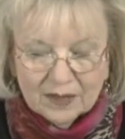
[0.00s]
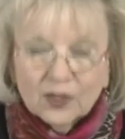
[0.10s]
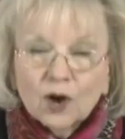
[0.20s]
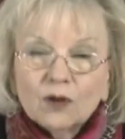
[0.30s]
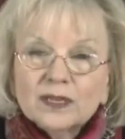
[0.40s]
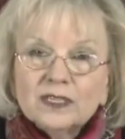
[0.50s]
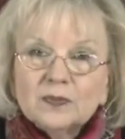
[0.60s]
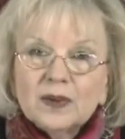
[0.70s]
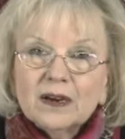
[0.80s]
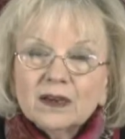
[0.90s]
The Holy
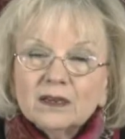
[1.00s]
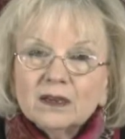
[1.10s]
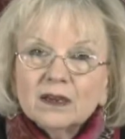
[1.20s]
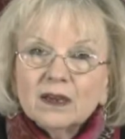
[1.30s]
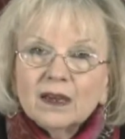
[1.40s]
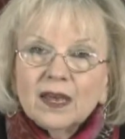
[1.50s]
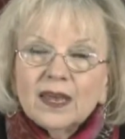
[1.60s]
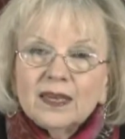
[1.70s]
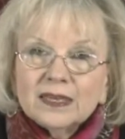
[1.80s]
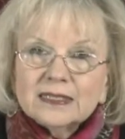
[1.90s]
Spirit
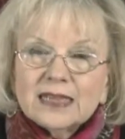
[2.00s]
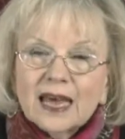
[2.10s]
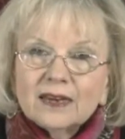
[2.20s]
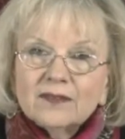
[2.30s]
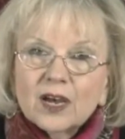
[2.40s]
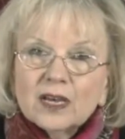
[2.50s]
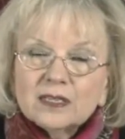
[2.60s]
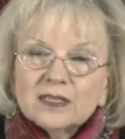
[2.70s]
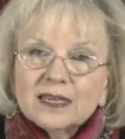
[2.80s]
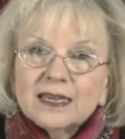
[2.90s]
inside of
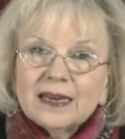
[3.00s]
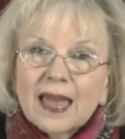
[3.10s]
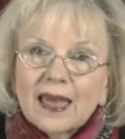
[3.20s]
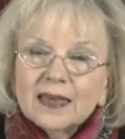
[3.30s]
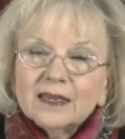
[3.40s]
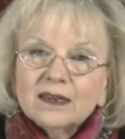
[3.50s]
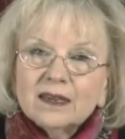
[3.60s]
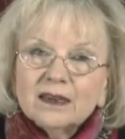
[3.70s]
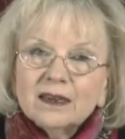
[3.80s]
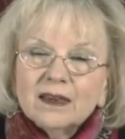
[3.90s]
us in
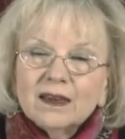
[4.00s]
agony,